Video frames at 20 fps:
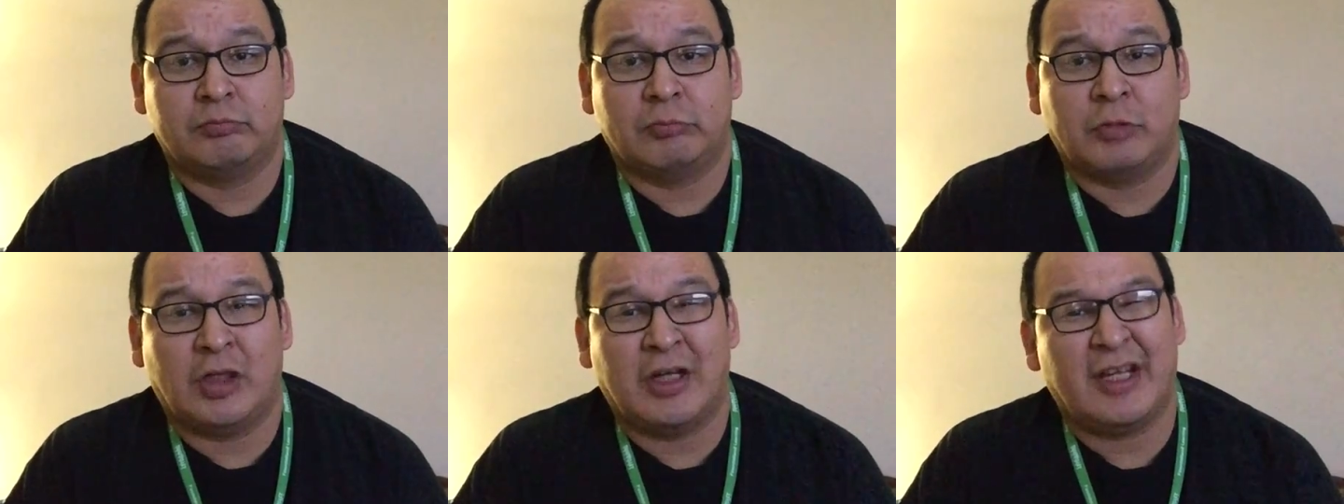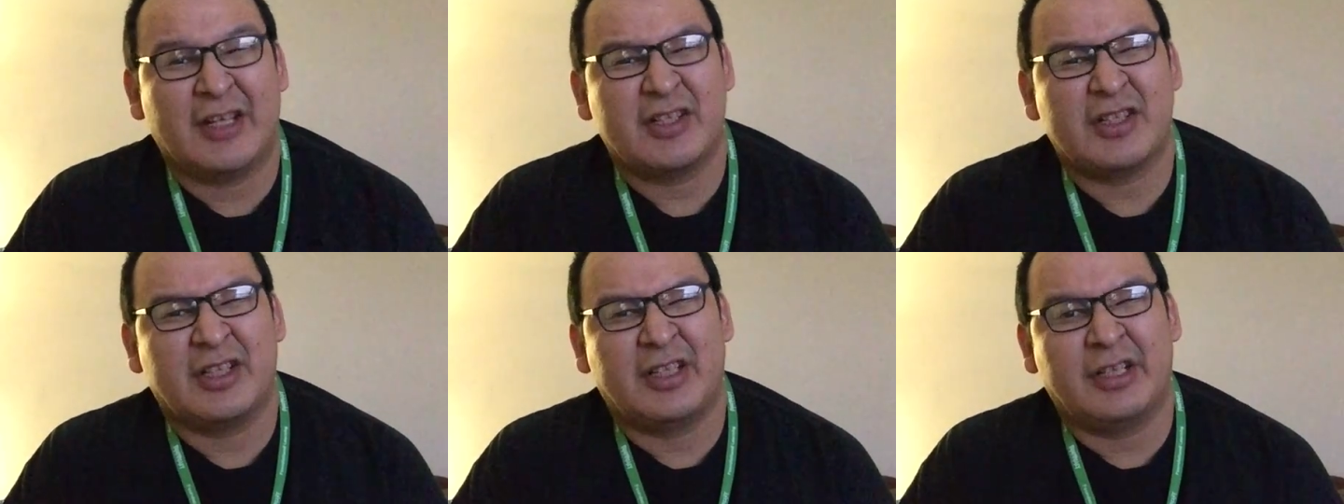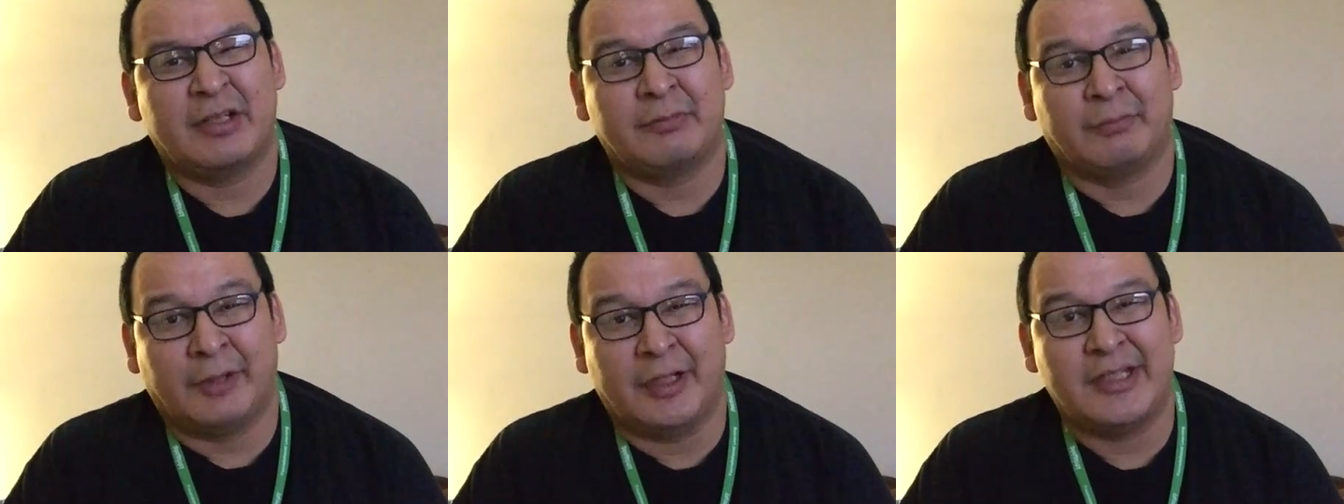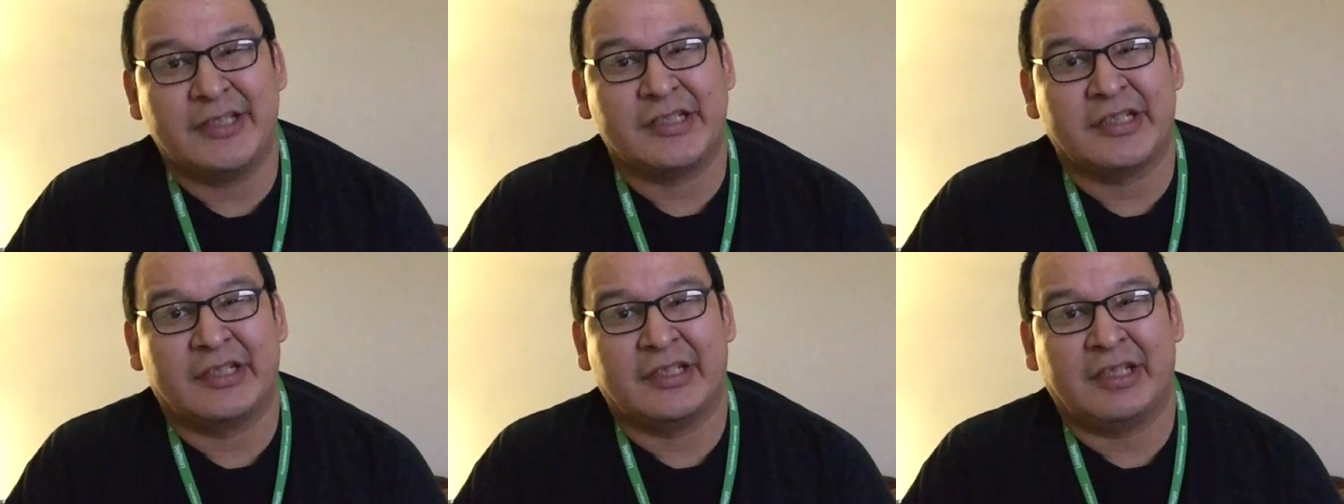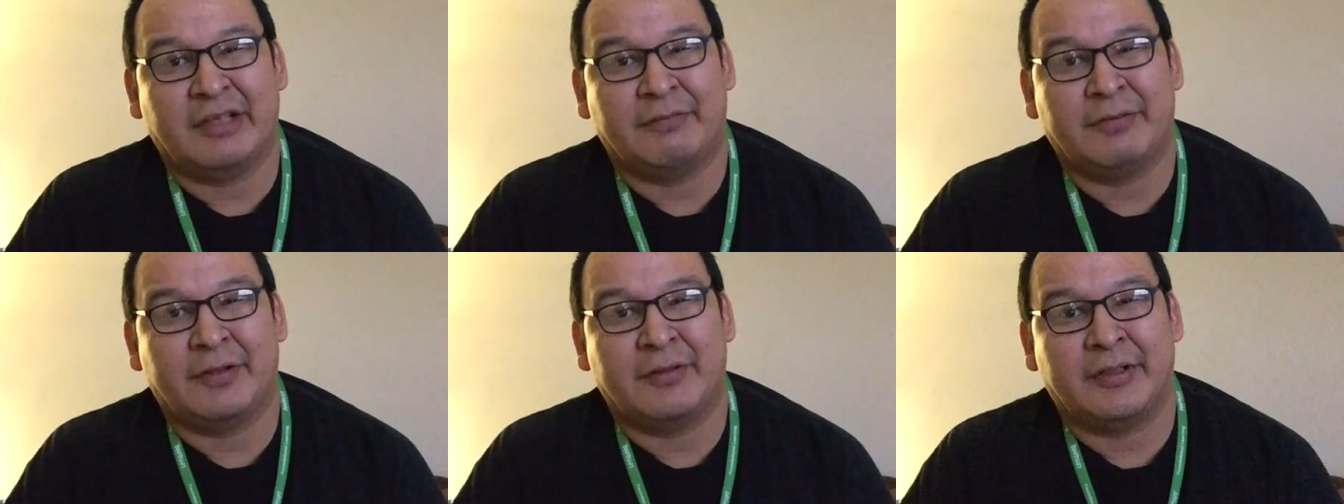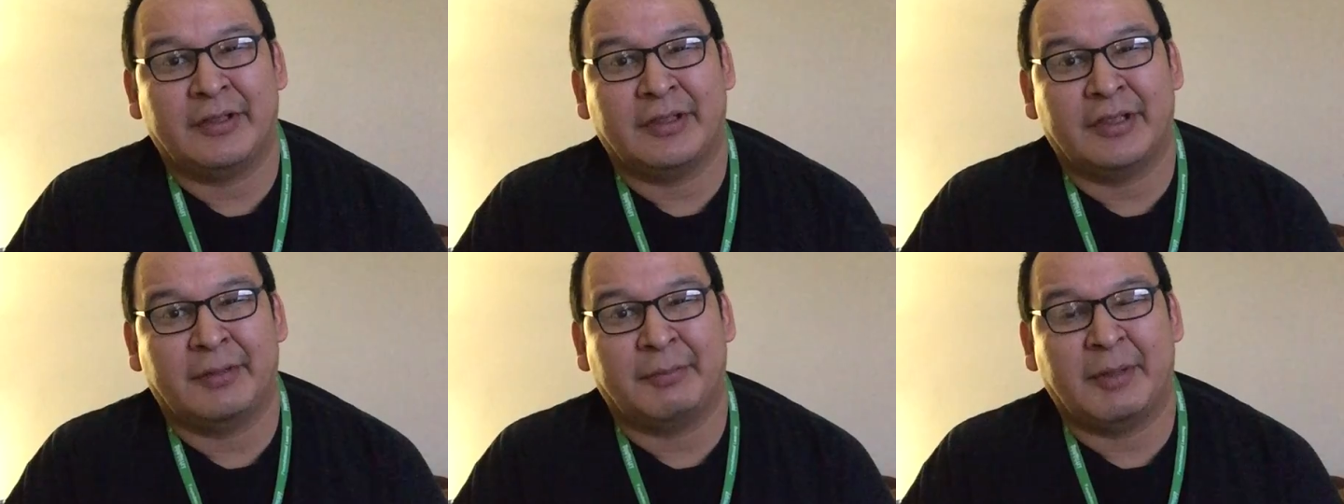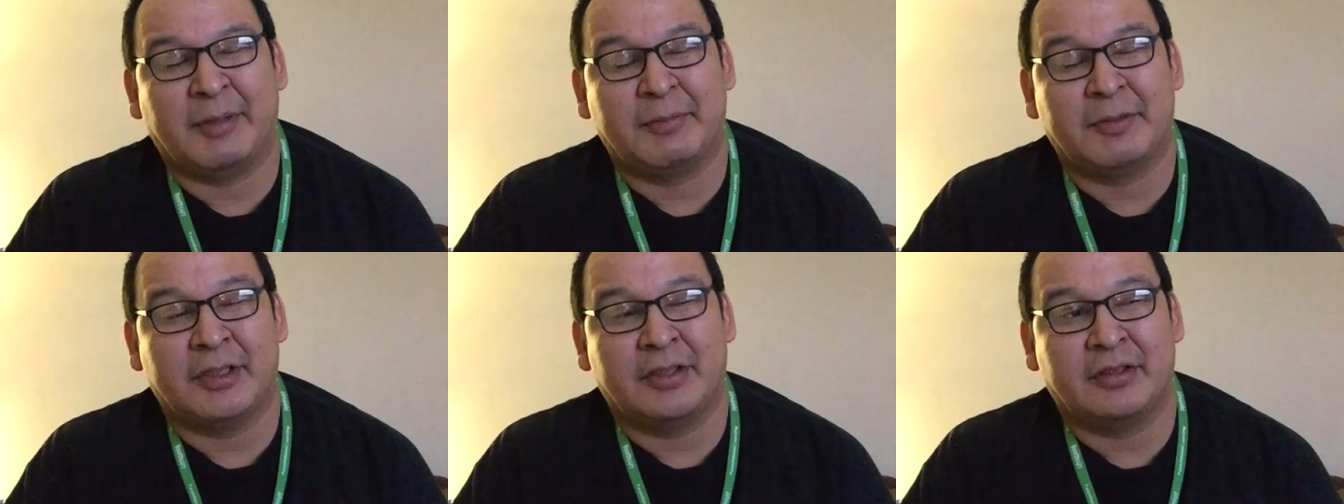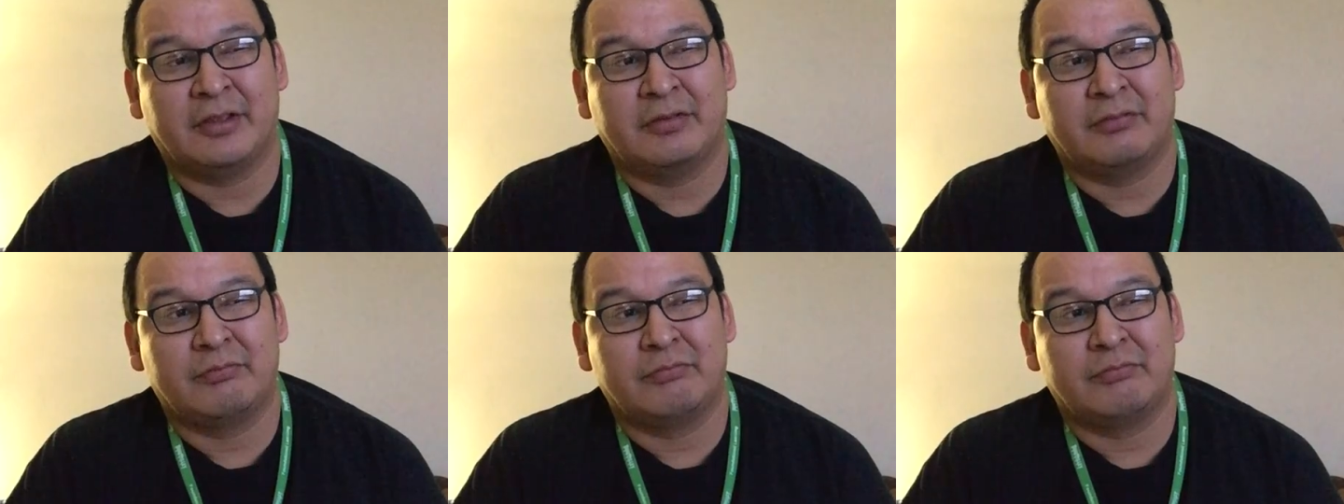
Well, actually, I didn't recently. I found out like maybe